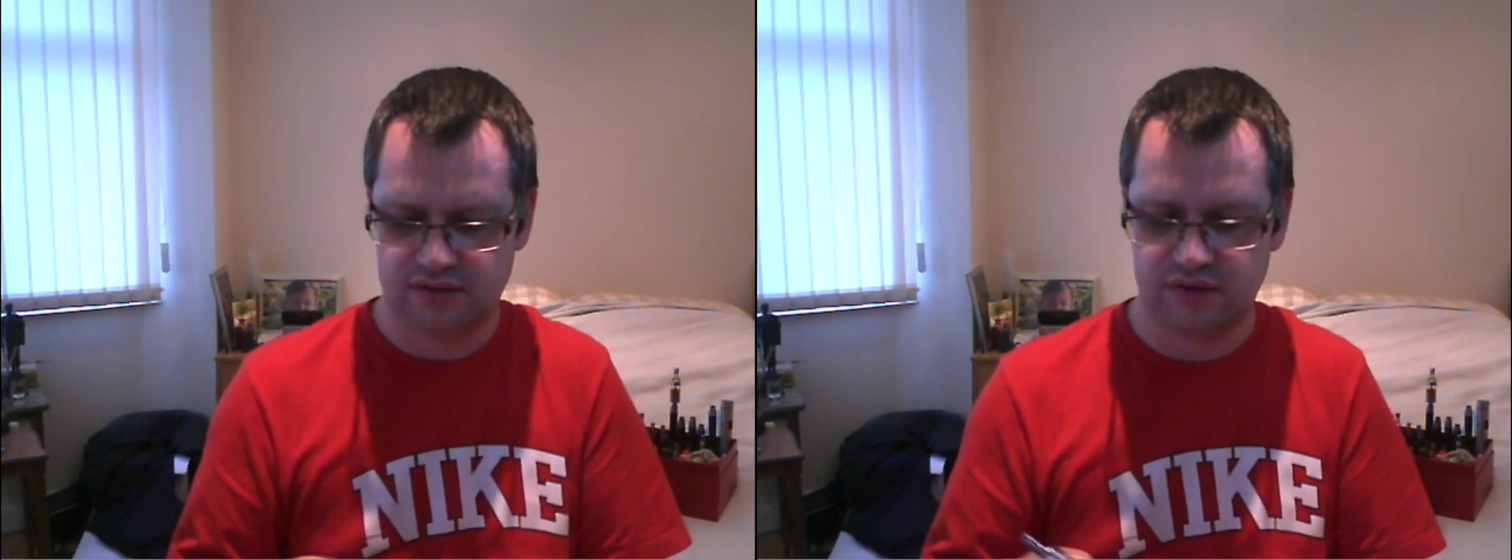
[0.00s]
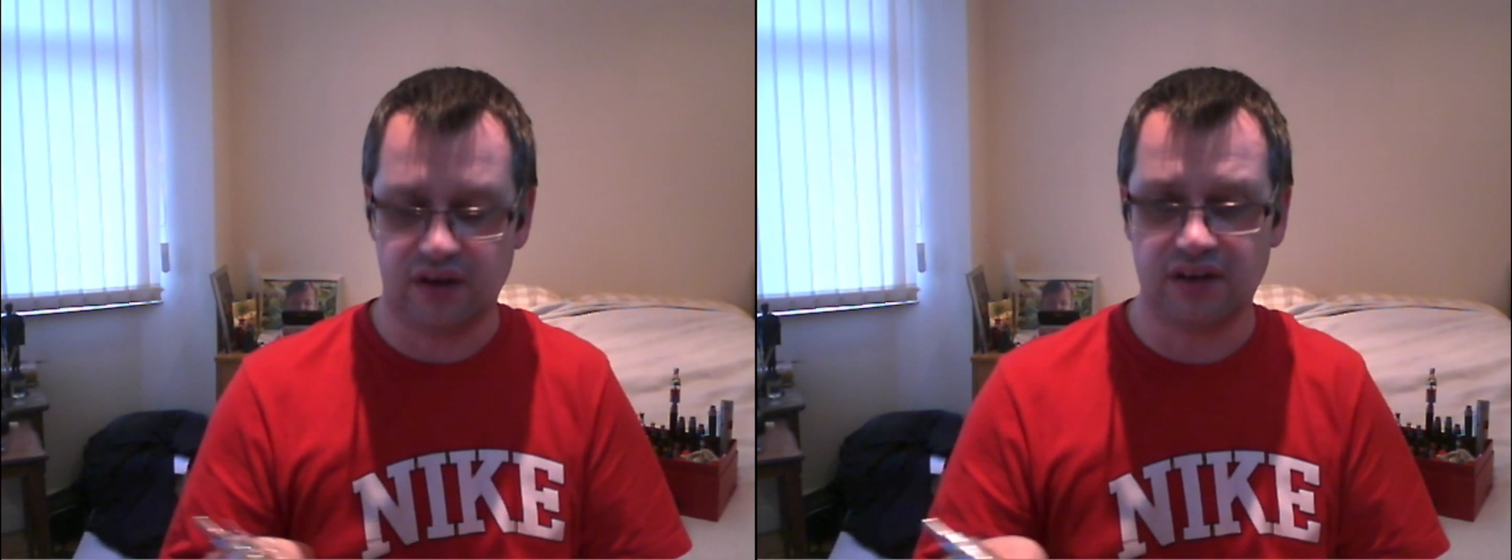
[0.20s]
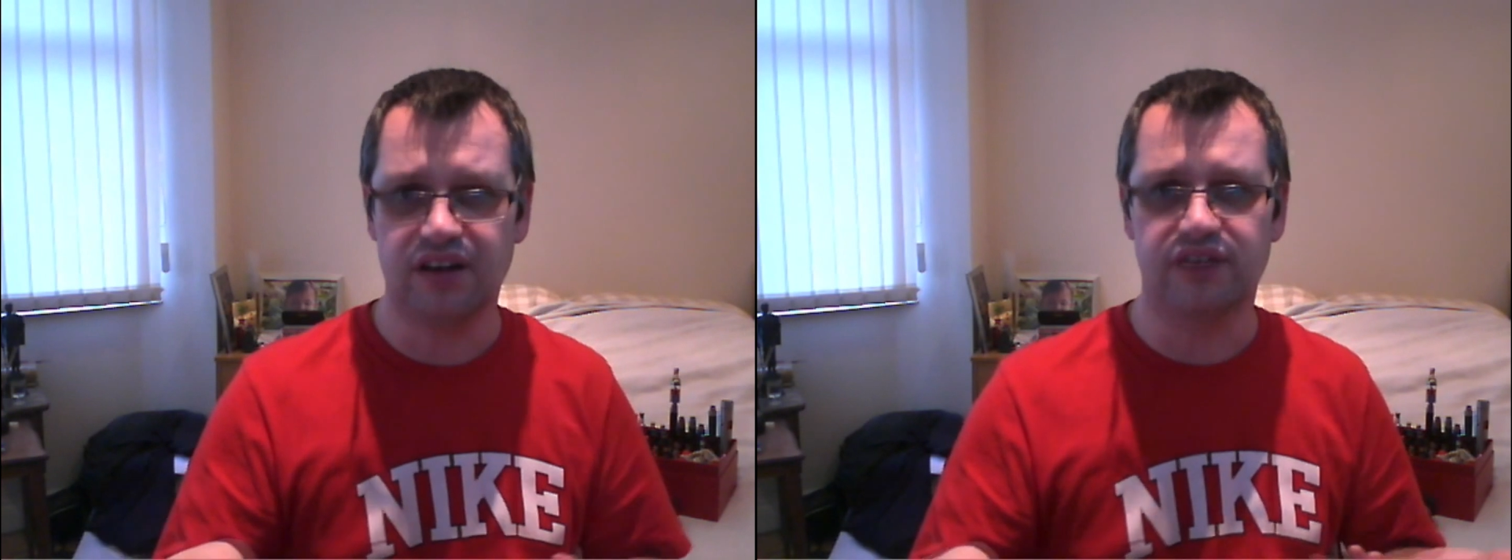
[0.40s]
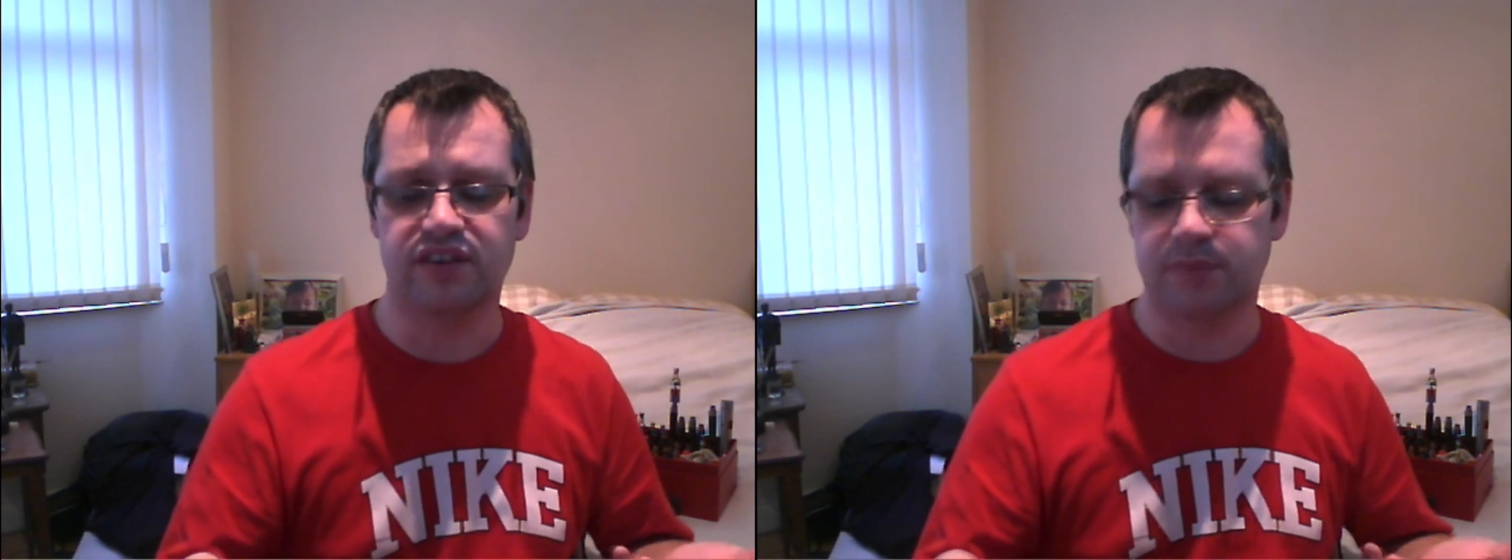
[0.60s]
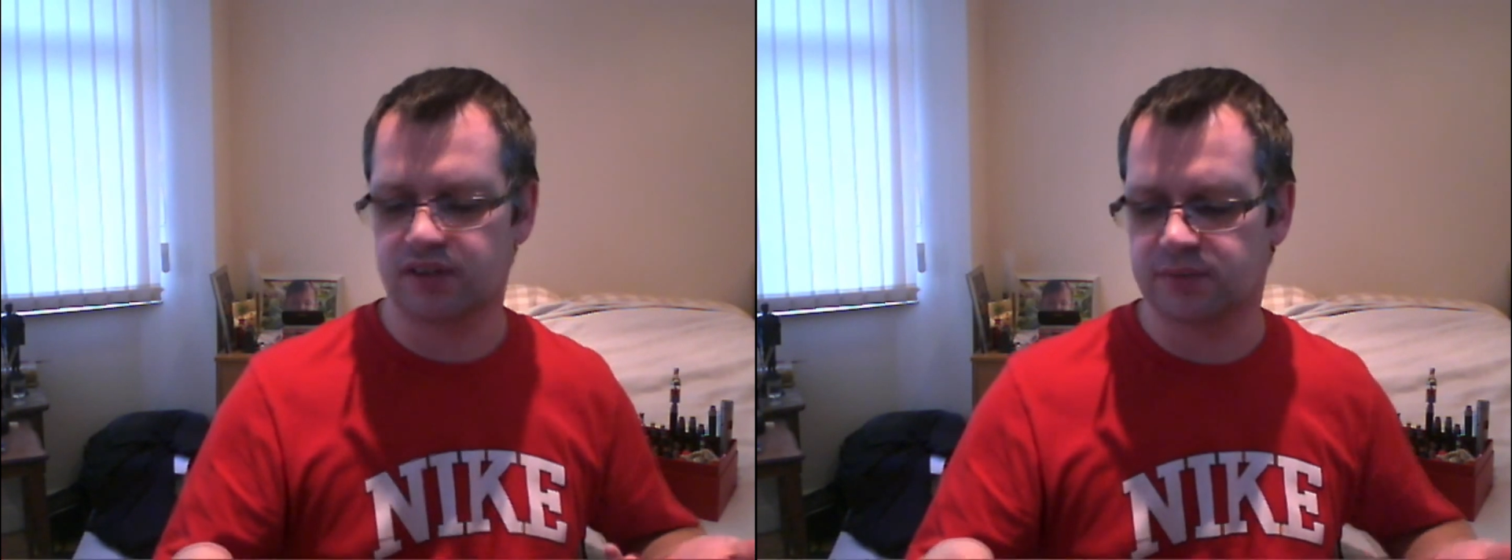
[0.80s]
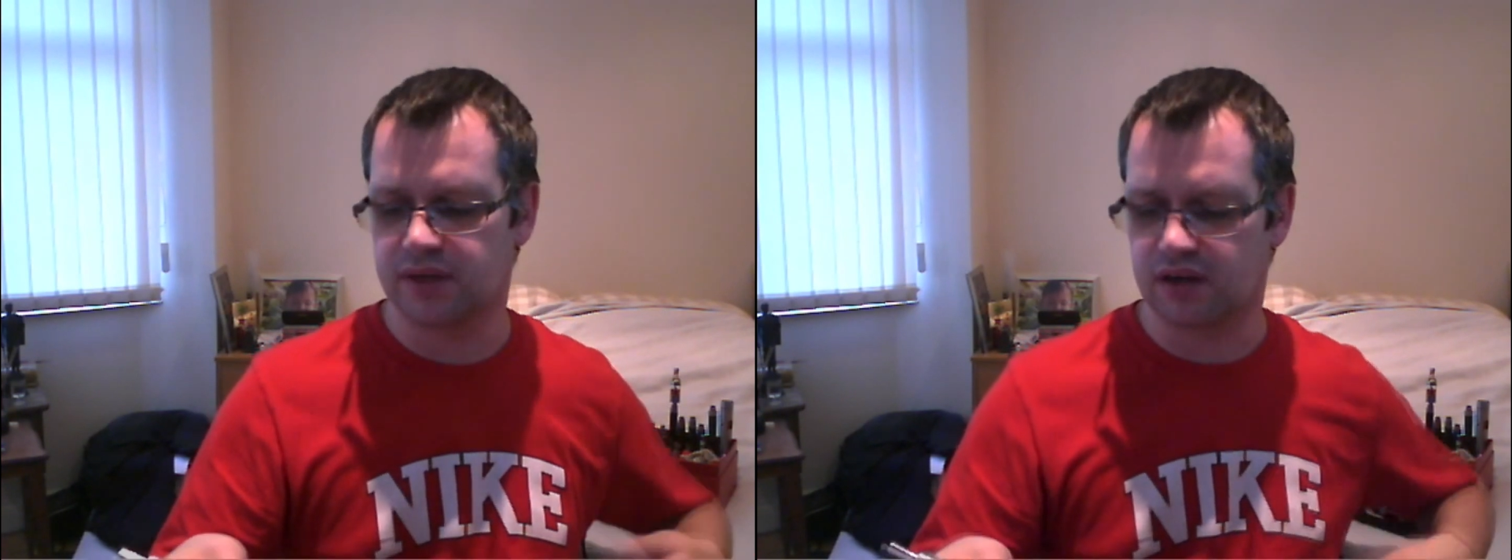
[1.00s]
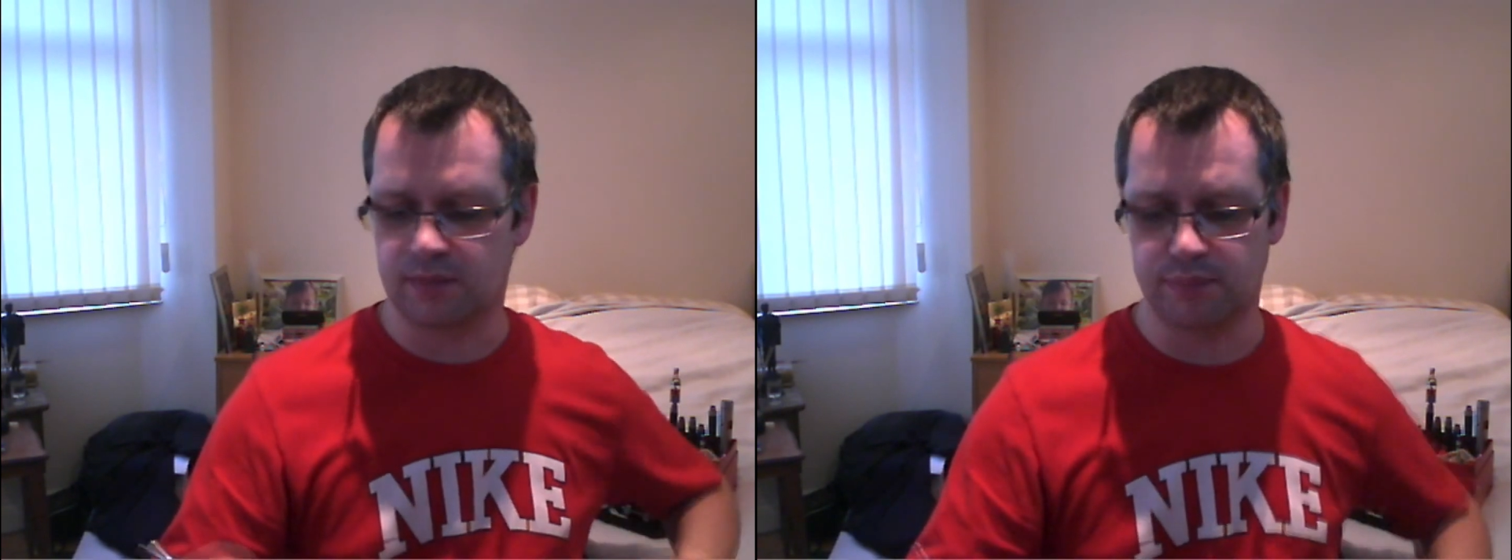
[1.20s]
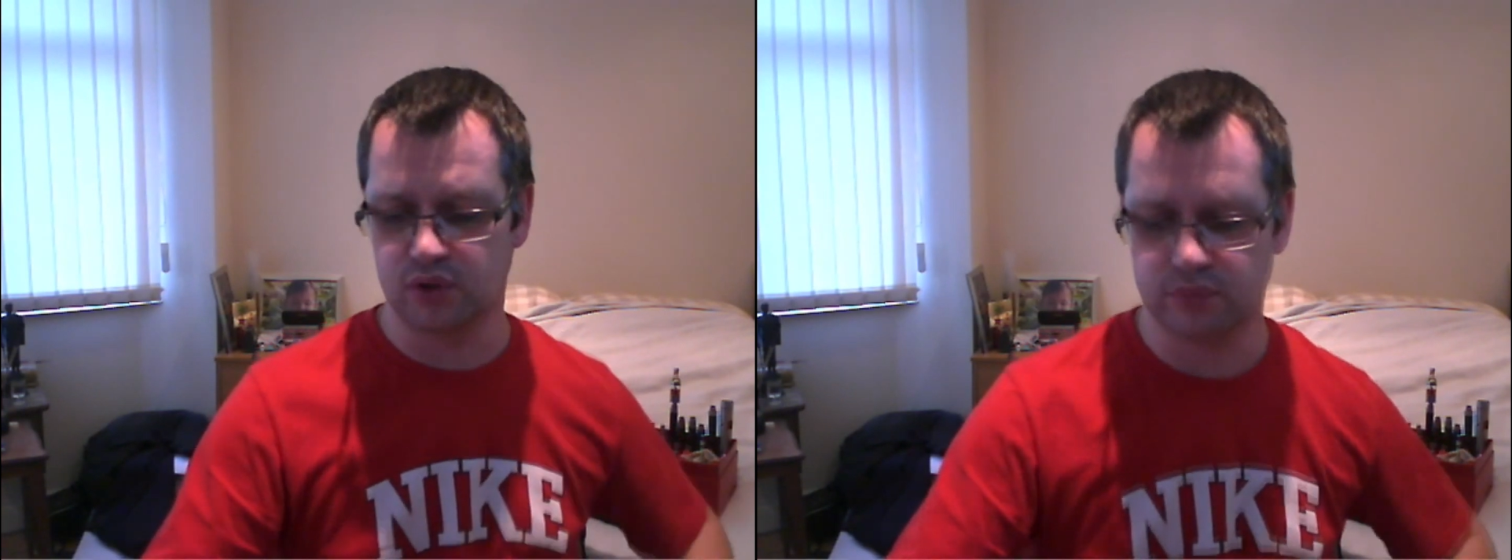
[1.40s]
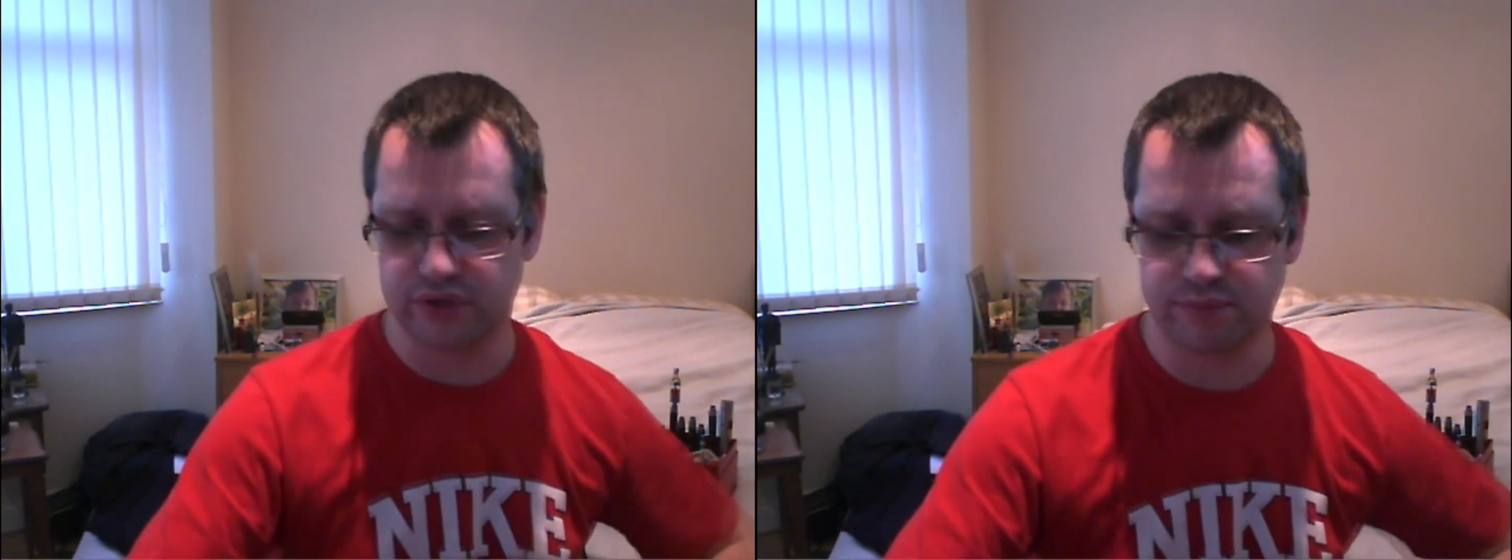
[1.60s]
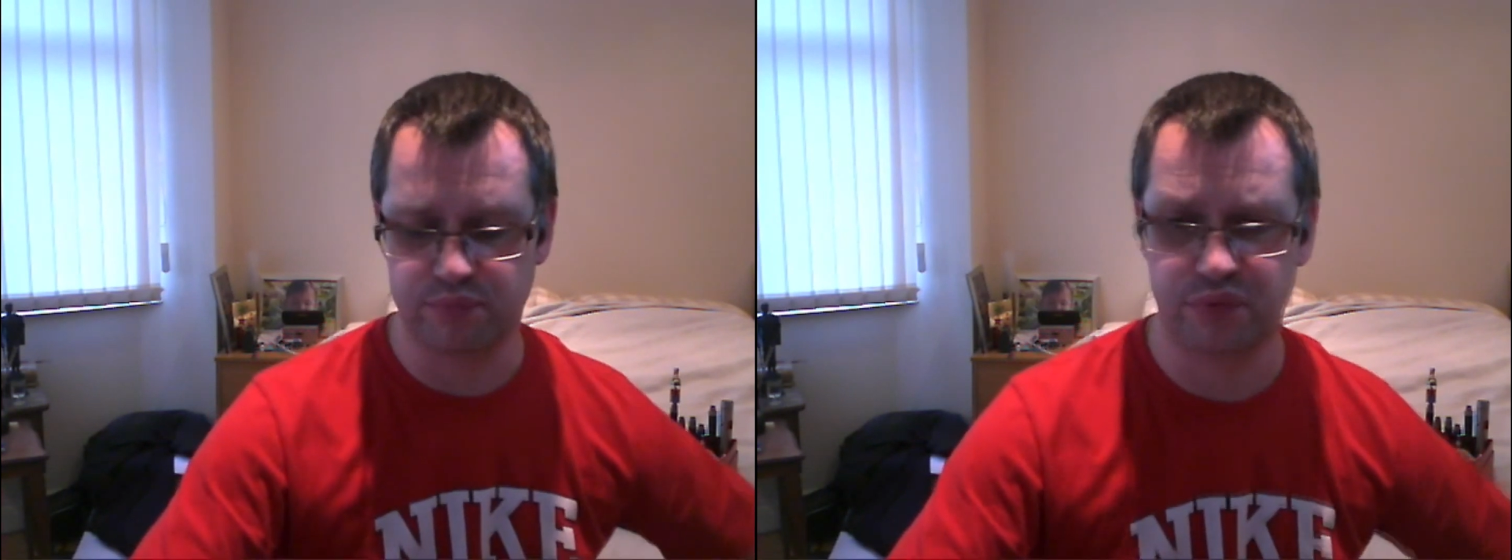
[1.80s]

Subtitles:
So I don't know if it's supposed to be like a blueberry